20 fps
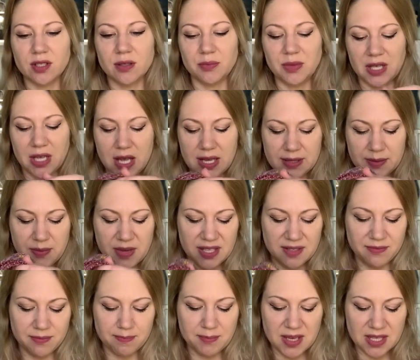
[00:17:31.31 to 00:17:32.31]
because
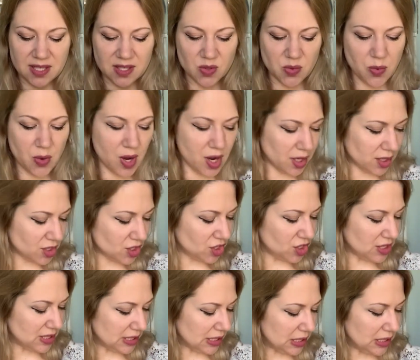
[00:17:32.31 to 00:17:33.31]
my
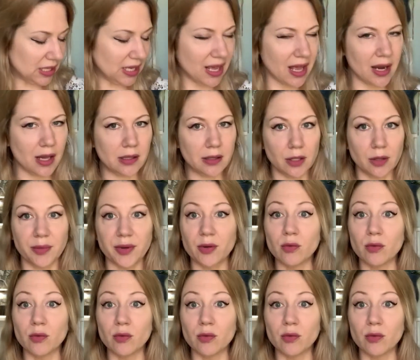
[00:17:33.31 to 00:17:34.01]
swatch did get a little bit